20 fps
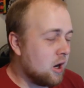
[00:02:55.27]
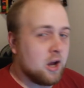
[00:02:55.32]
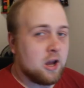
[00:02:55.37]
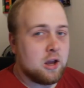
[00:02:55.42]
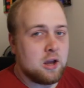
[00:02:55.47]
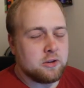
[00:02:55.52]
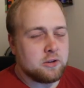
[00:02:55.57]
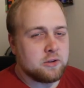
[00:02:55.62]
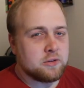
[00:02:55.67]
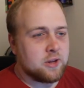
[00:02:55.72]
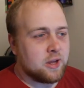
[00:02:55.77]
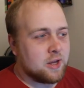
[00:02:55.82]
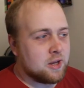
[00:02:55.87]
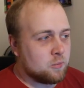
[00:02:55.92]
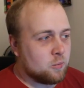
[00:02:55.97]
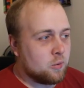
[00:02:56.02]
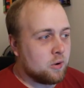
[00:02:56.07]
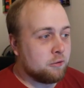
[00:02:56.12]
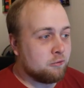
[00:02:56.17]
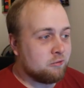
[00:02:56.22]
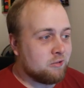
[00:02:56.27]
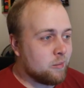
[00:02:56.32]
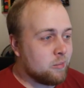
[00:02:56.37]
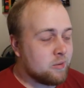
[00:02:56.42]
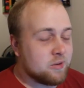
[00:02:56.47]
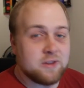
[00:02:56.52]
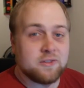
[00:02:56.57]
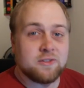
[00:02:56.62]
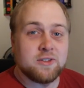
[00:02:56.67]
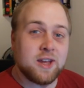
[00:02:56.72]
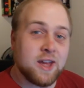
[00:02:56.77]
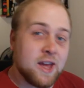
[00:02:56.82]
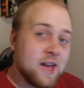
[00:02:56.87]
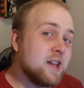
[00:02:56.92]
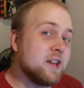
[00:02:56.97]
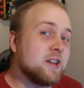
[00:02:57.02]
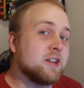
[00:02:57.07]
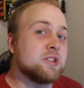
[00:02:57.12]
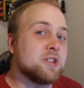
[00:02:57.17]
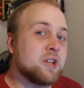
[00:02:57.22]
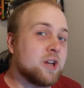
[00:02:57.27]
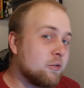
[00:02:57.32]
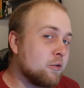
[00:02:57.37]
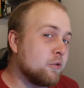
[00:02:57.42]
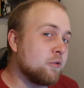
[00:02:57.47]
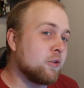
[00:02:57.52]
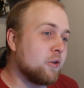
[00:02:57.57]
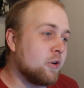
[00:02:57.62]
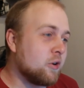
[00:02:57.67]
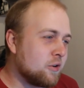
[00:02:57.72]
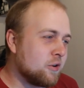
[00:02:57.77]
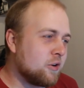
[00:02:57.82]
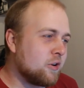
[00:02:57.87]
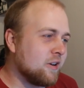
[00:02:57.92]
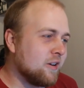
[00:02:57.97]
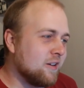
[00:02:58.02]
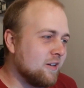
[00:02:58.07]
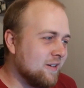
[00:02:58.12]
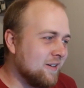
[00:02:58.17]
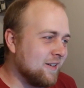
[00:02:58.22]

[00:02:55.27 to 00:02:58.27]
I understand why the rabbit's in the cage now you've got a dog.